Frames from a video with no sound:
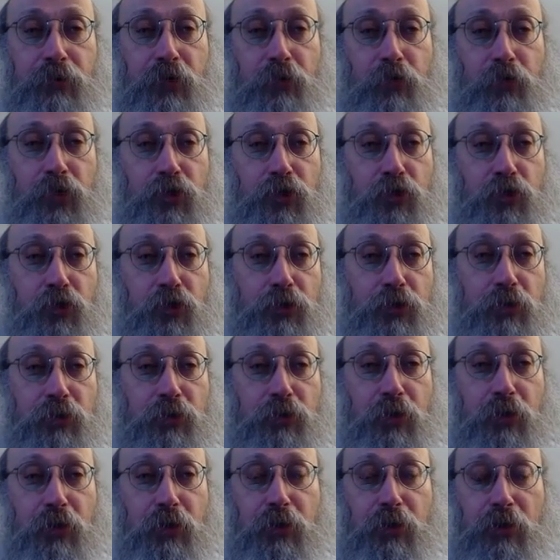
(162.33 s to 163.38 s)
We're using
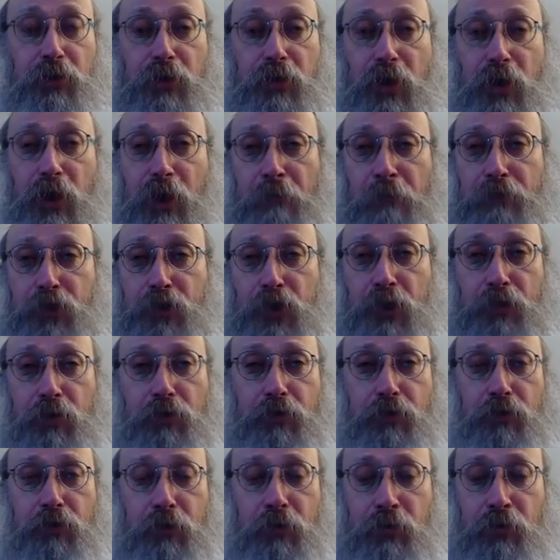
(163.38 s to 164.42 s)
today an
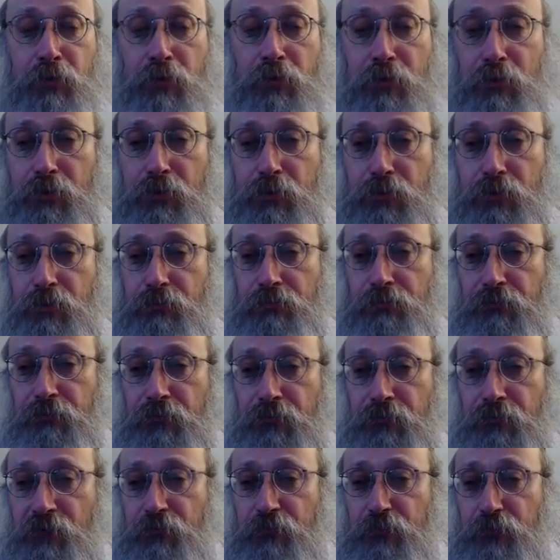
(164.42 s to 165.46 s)
update in this
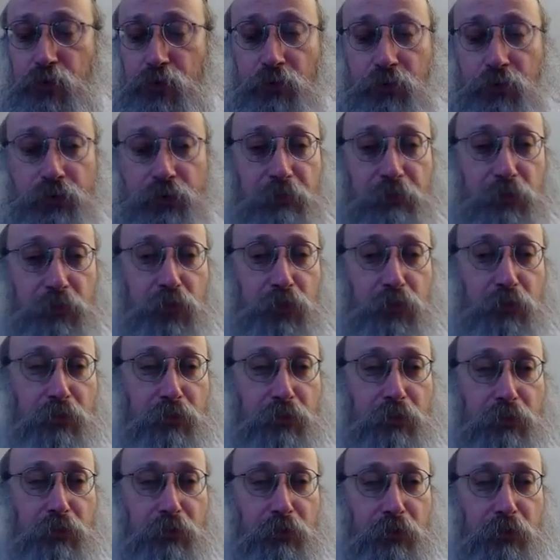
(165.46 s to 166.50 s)
Facebook or
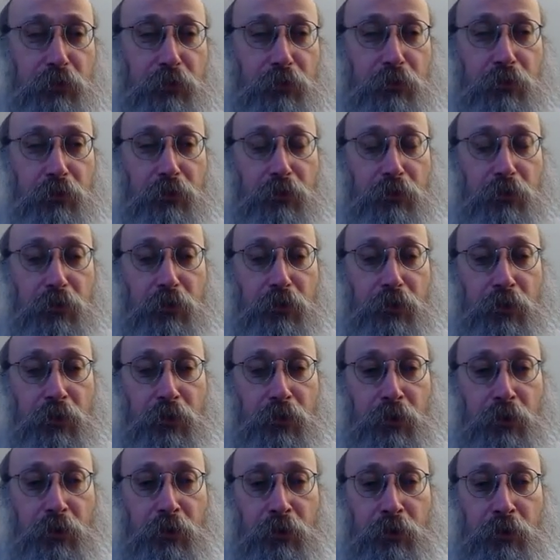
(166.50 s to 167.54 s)
something,
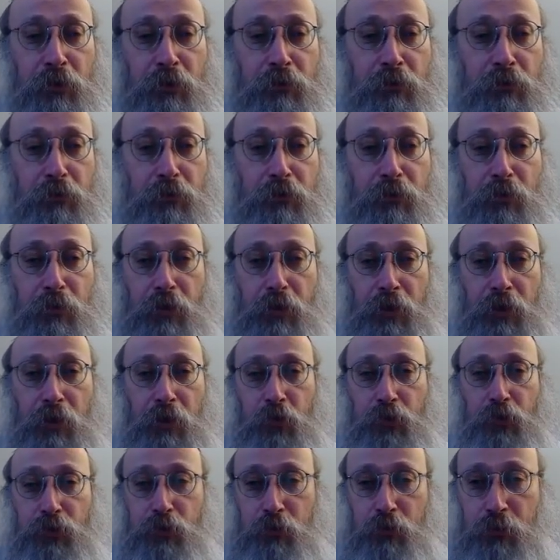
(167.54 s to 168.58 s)
and I'm
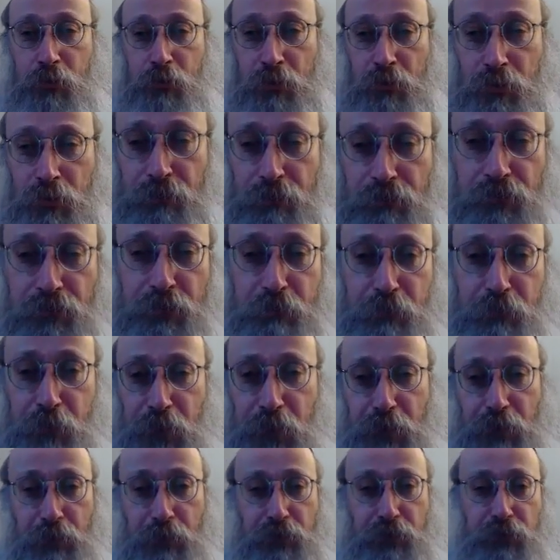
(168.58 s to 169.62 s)
also in a different
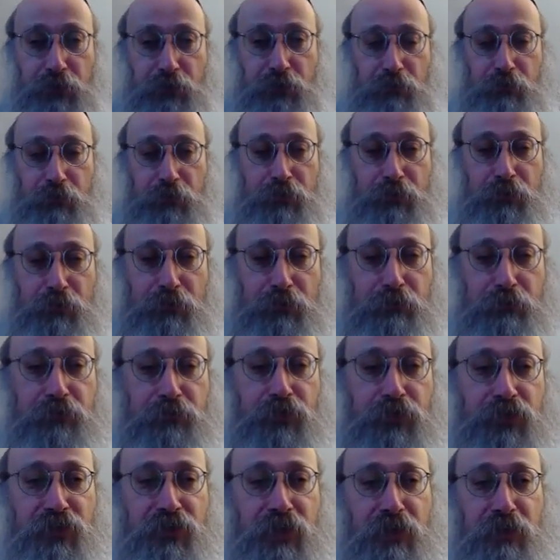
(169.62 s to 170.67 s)
place, so it's a
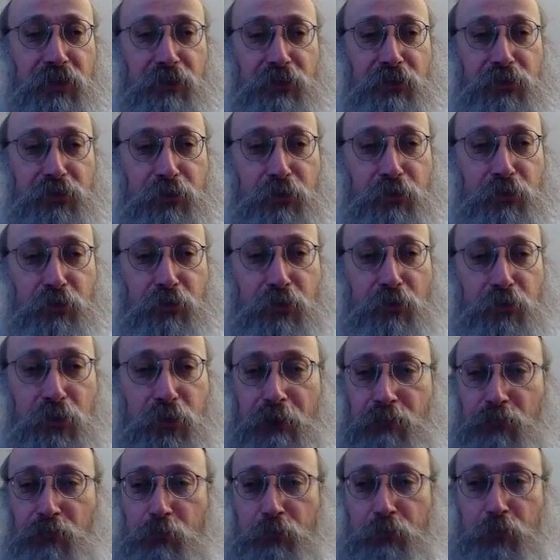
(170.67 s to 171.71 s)
different setting, so you'll
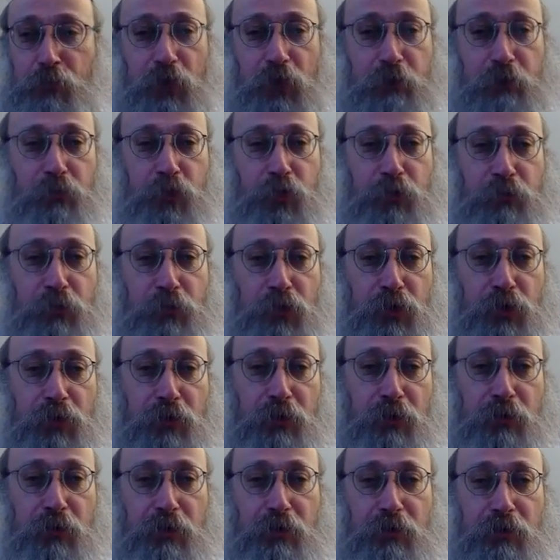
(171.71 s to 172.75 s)
have to put up with me.
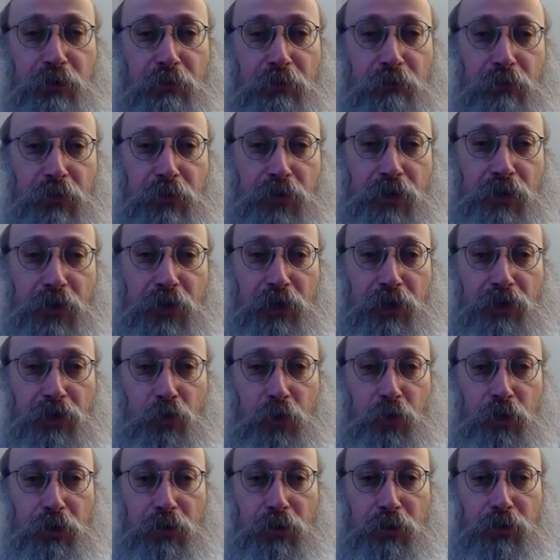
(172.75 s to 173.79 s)
But God
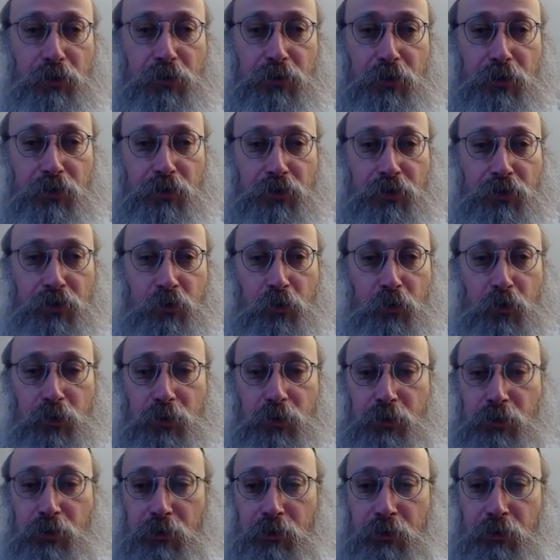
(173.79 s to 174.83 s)
willing, things will
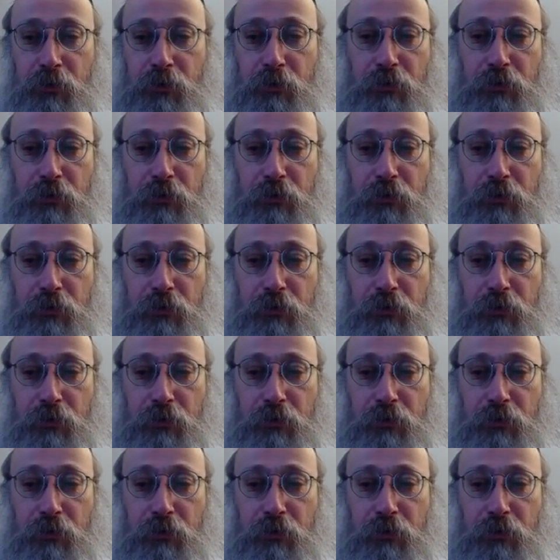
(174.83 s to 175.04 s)
work.